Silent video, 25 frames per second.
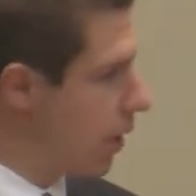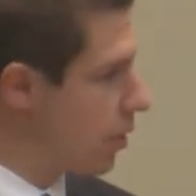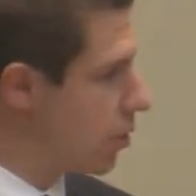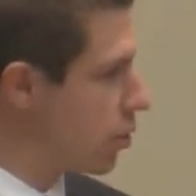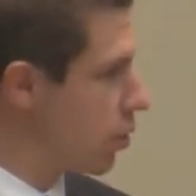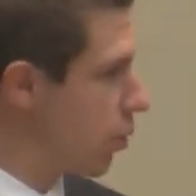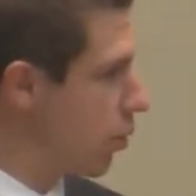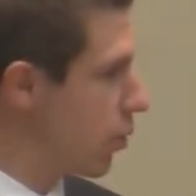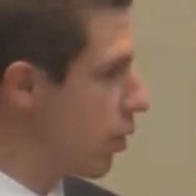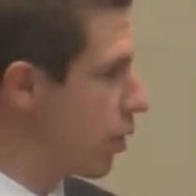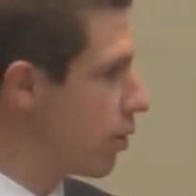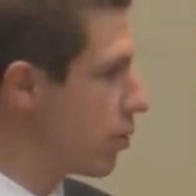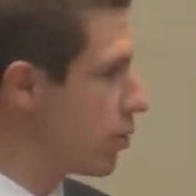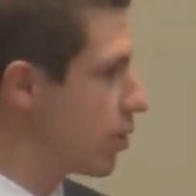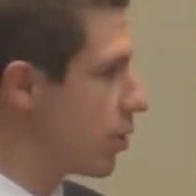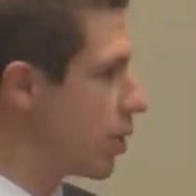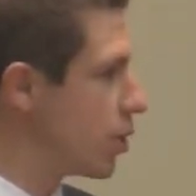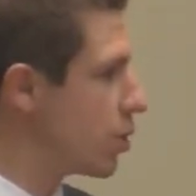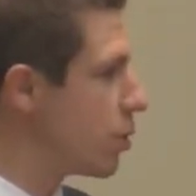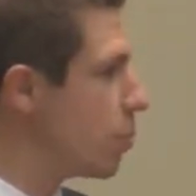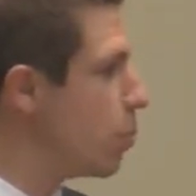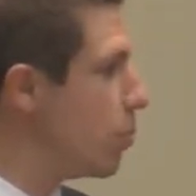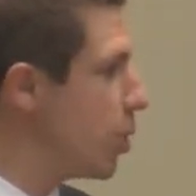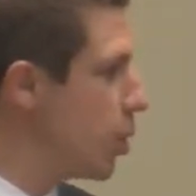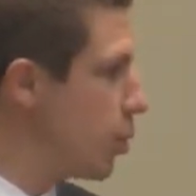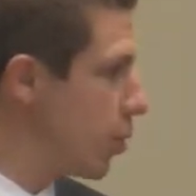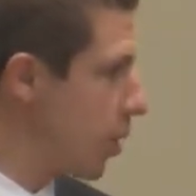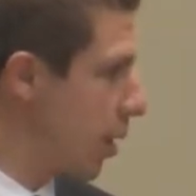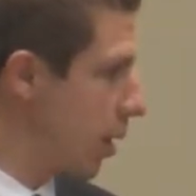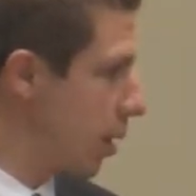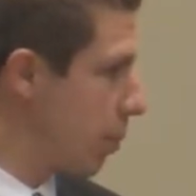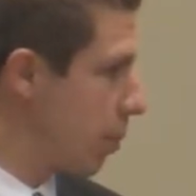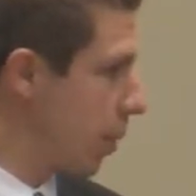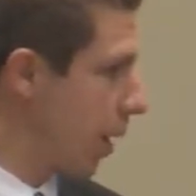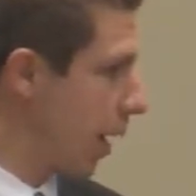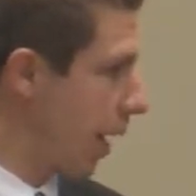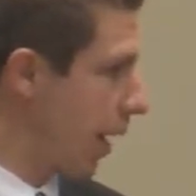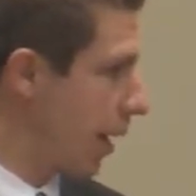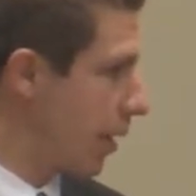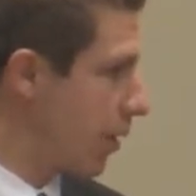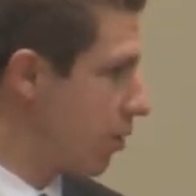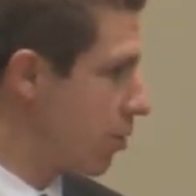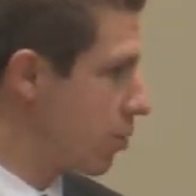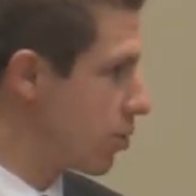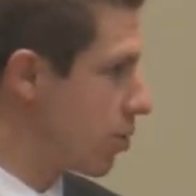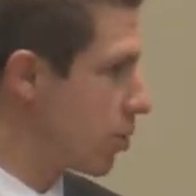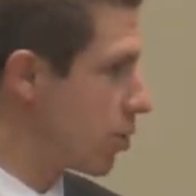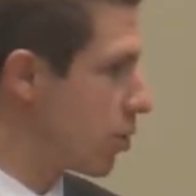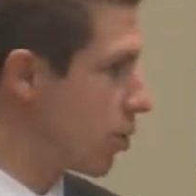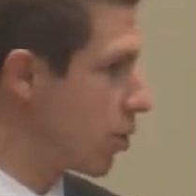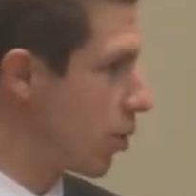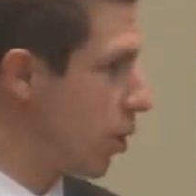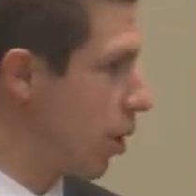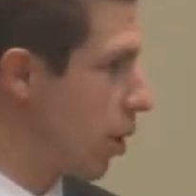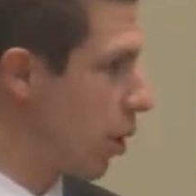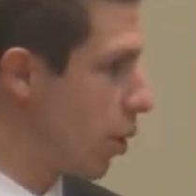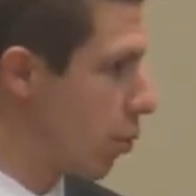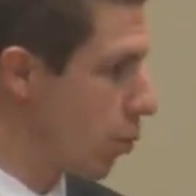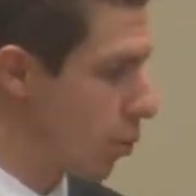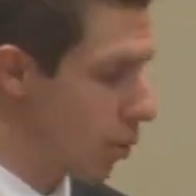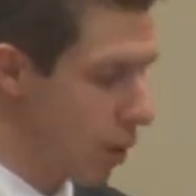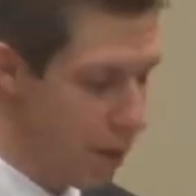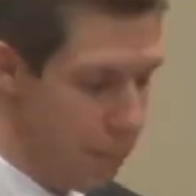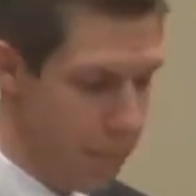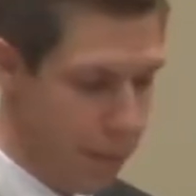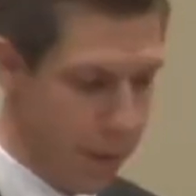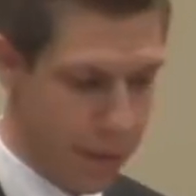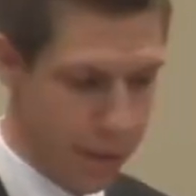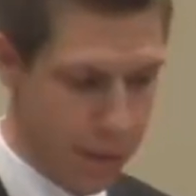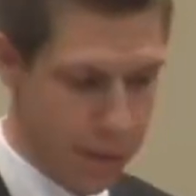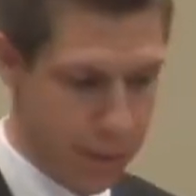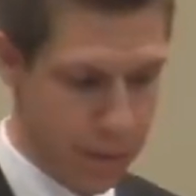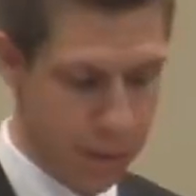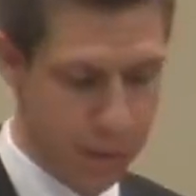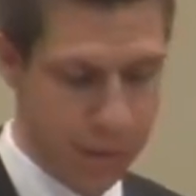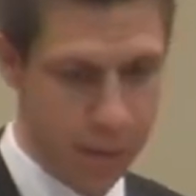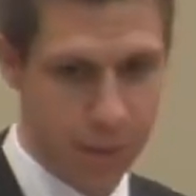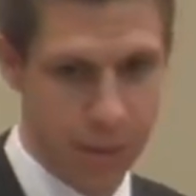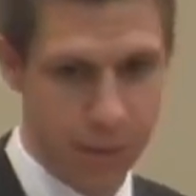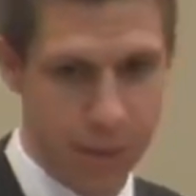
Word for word: so there's this Munich Pact, there's this agreement.